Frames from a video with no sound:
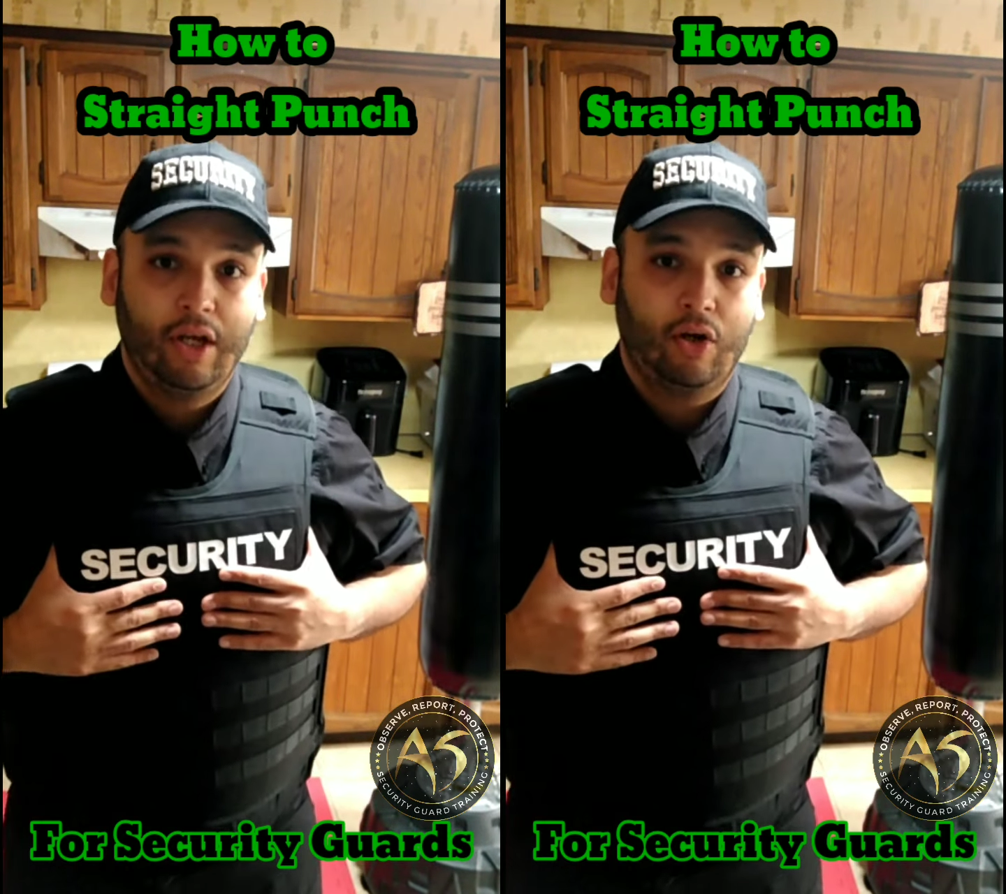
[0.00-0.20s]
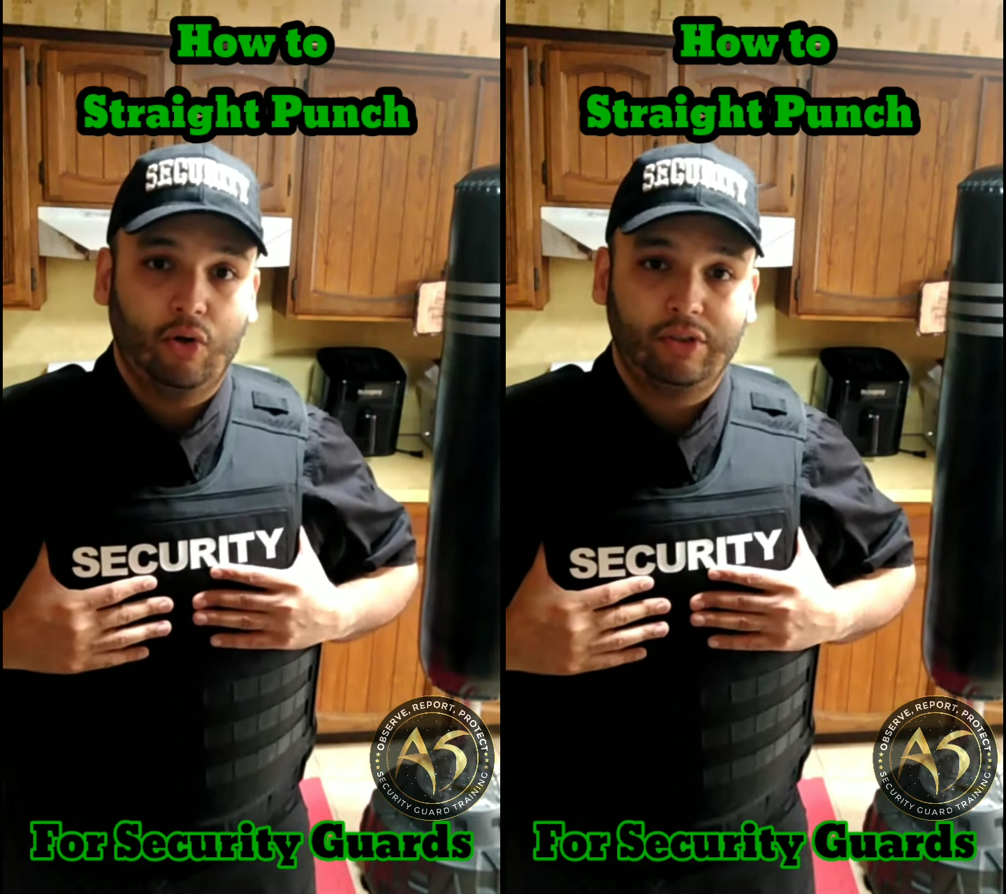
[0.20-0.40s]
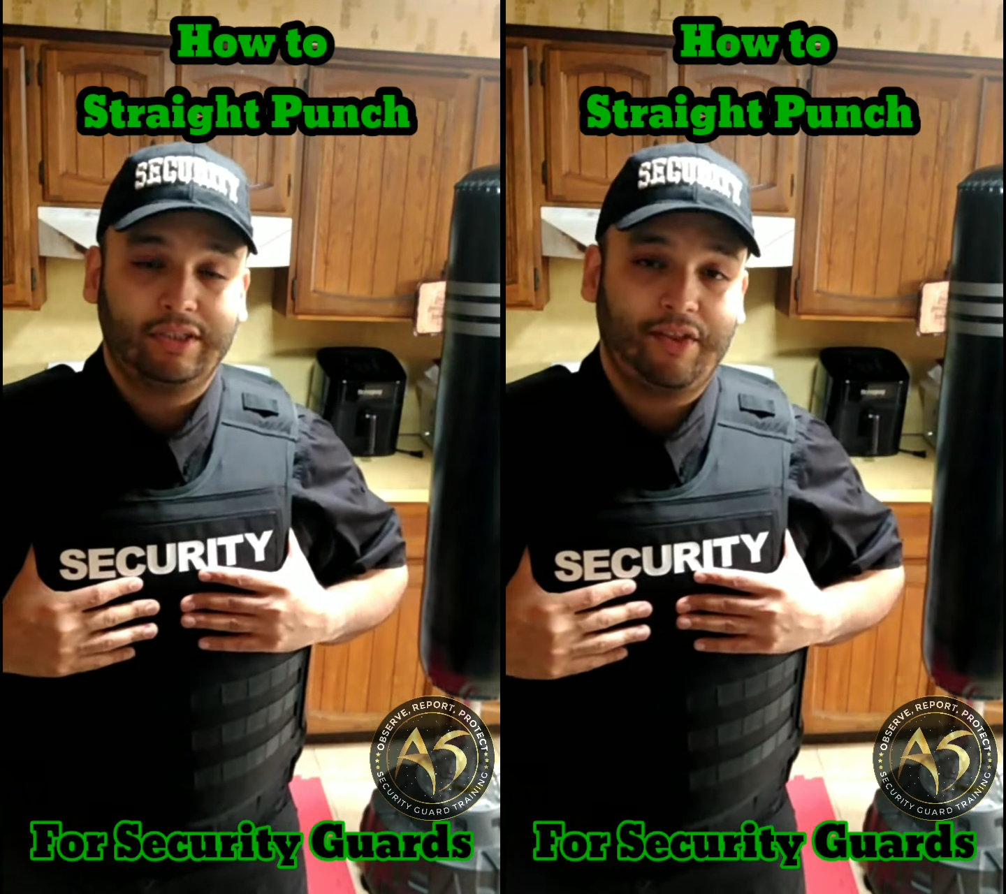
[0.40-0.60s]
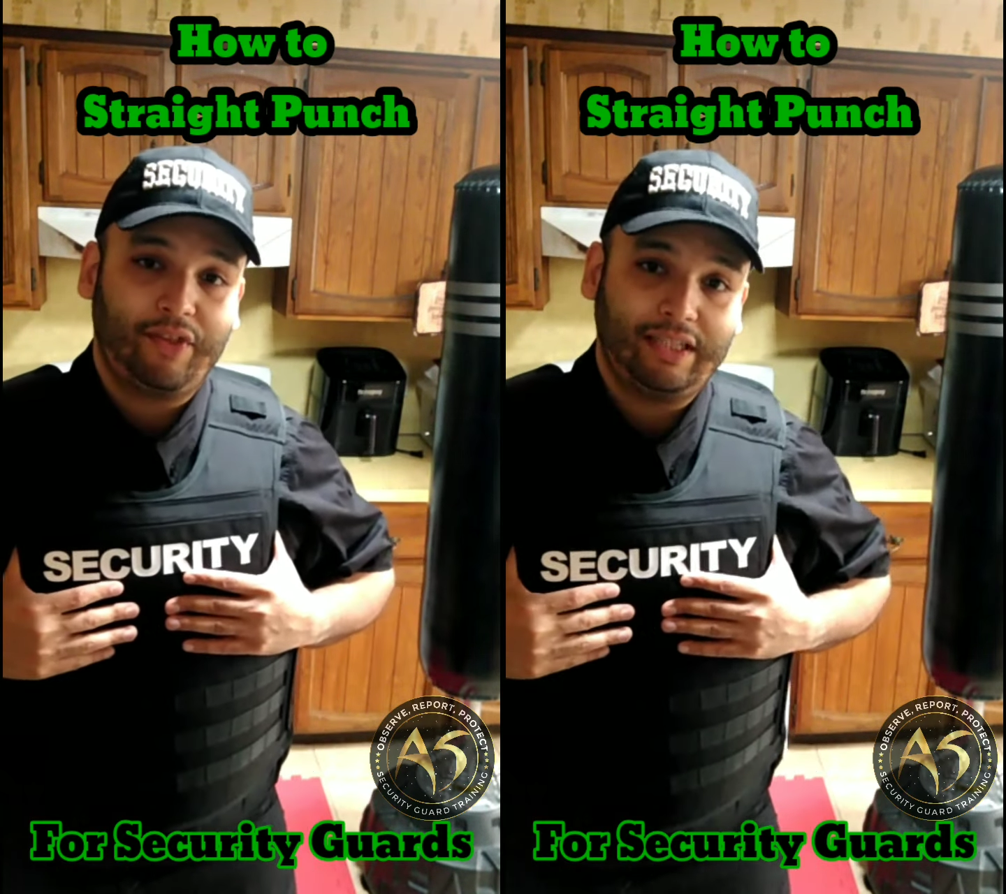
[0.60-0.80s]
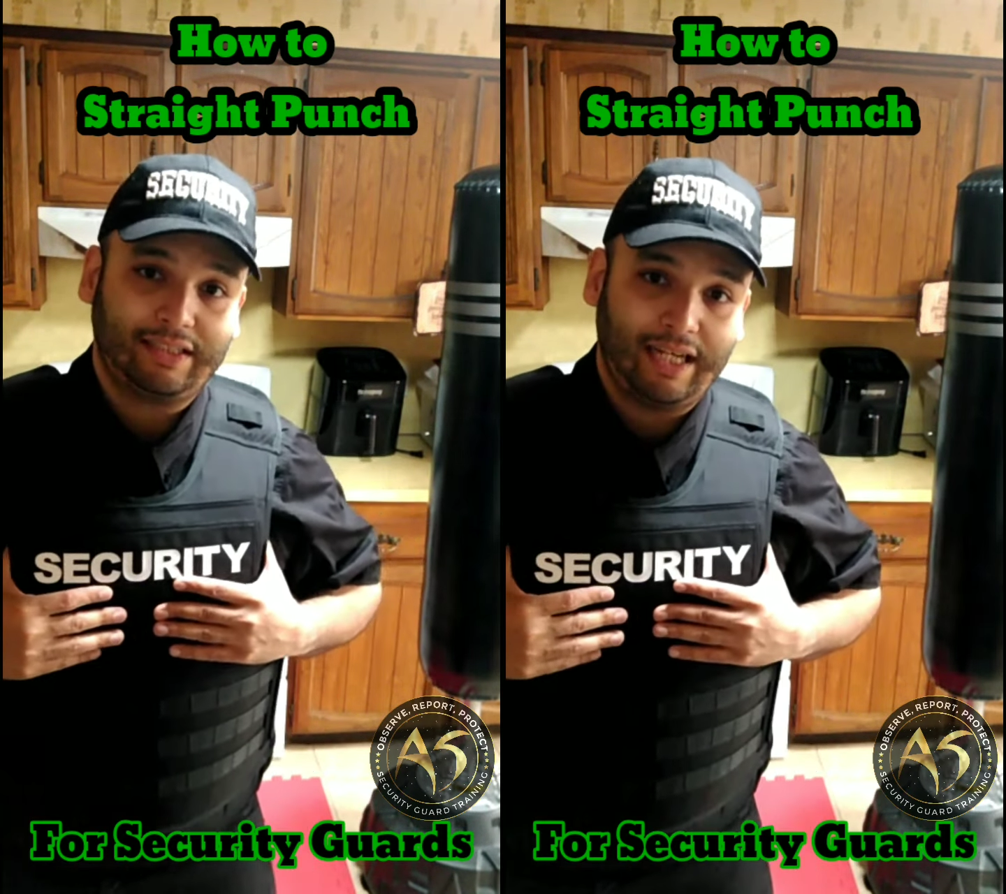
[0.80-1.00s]
coaches, and
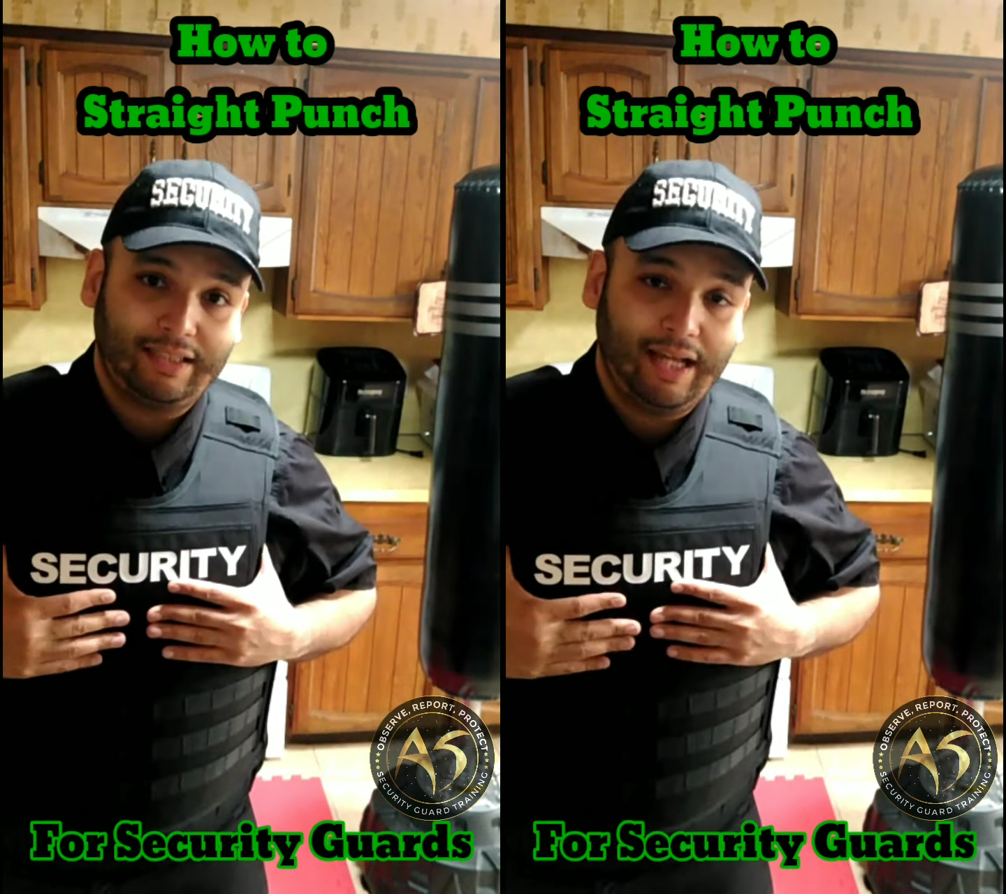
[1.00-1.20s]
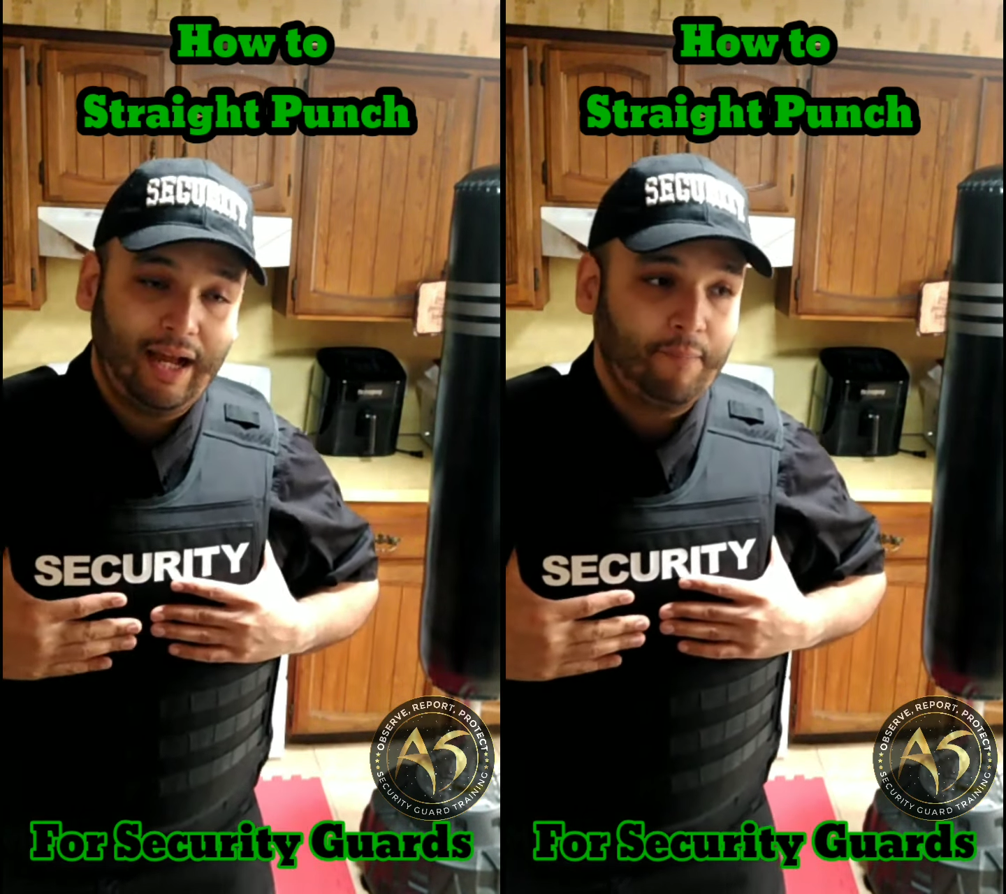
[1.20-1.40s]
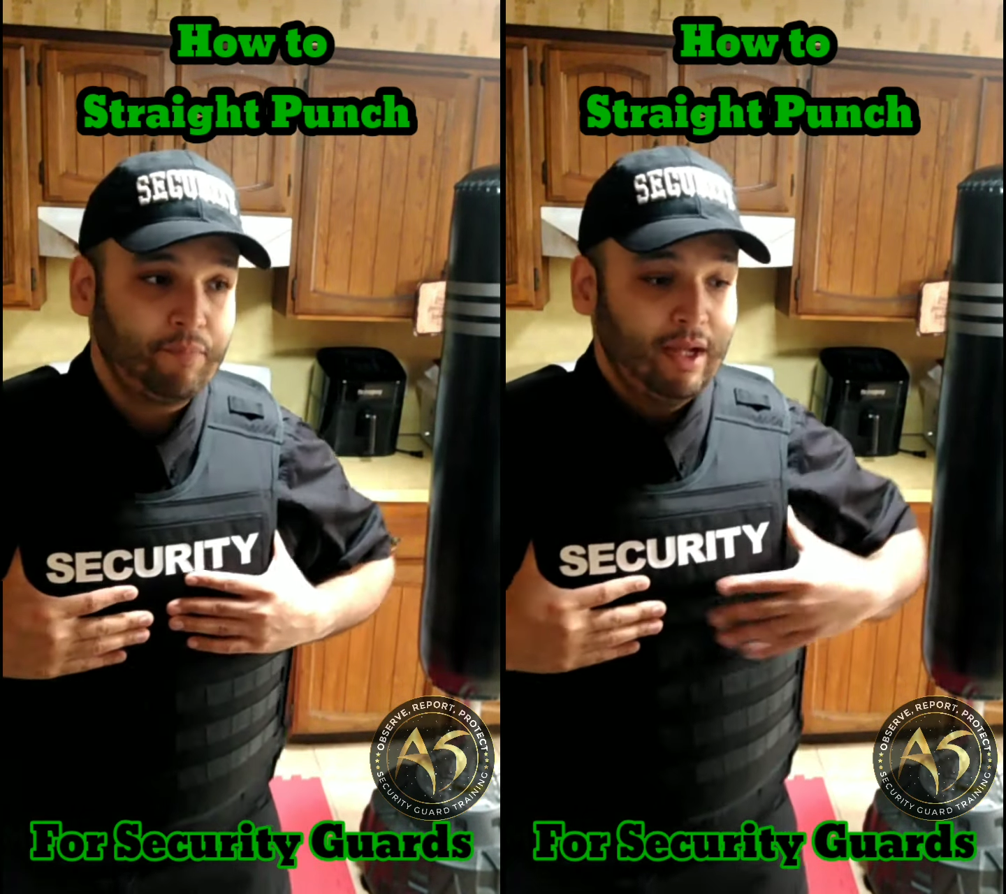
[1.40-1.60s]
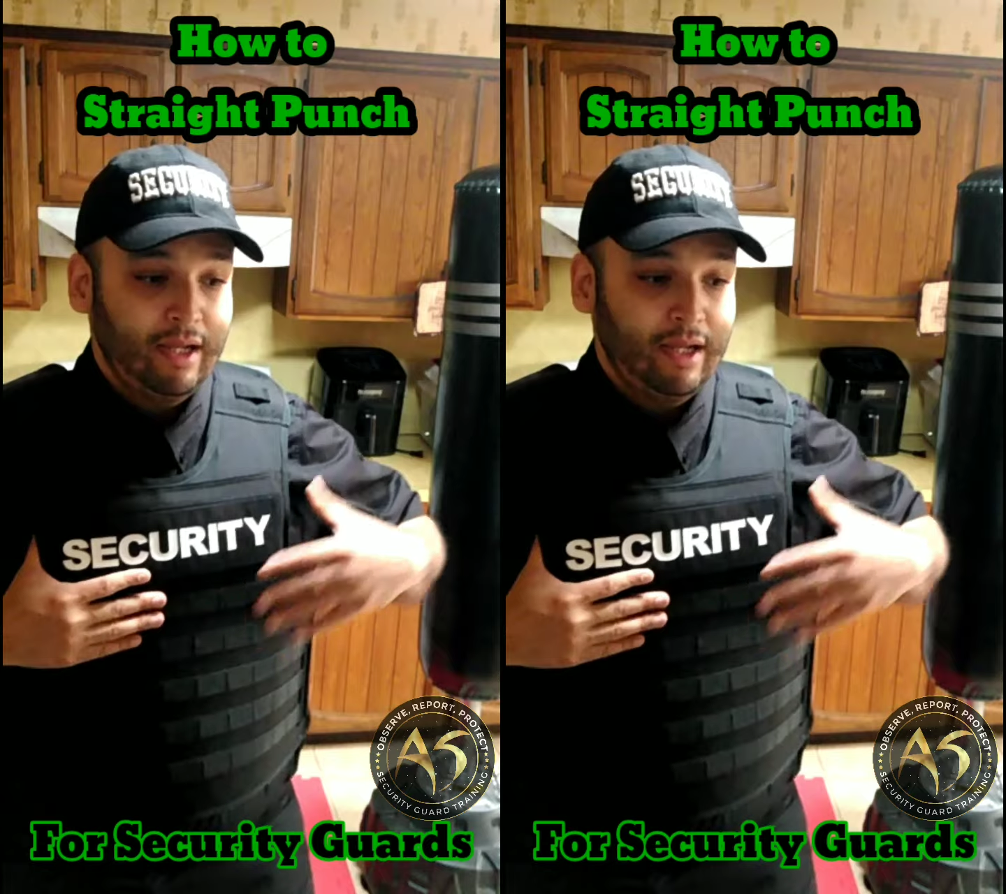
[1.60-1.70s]
things like that.